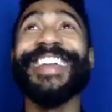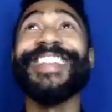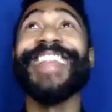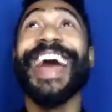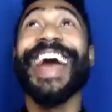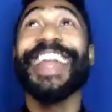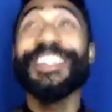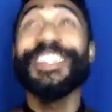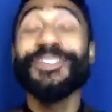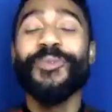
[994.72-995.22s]

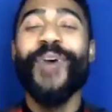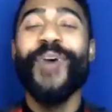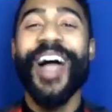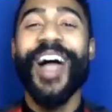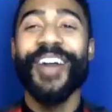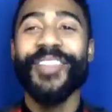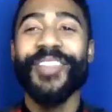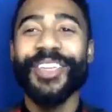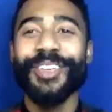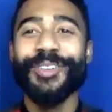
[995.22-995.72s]
that is
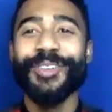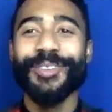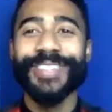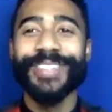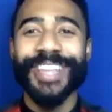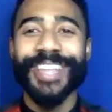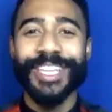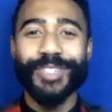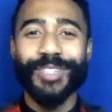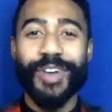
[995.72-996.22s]
wild that you use
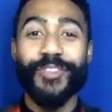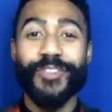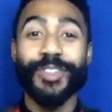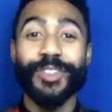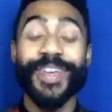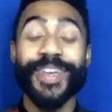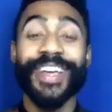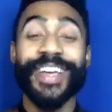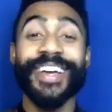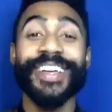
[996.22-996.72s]
that as a reference
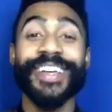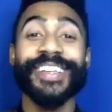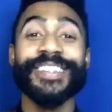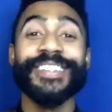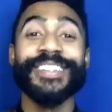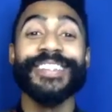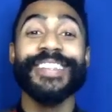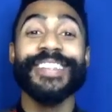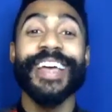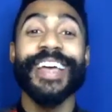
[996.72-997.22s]

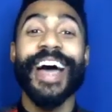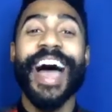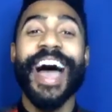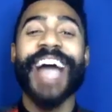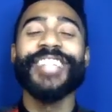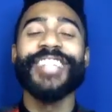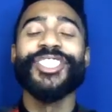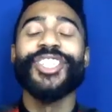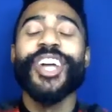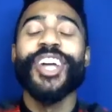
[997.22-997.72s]
because I
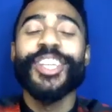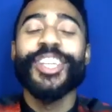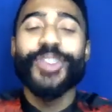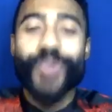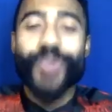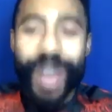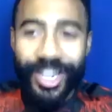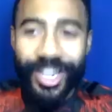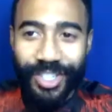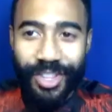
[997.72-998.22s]
just
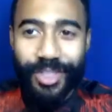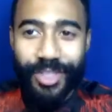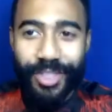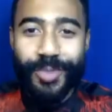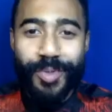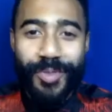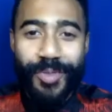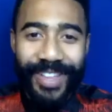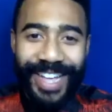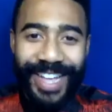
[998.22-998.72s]
watched the third
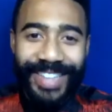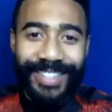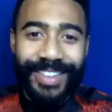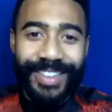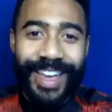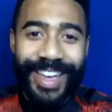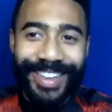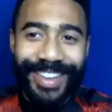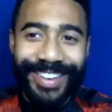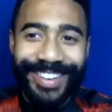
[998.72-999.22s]
movie last
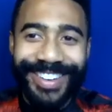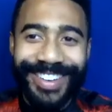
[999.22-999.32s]
night.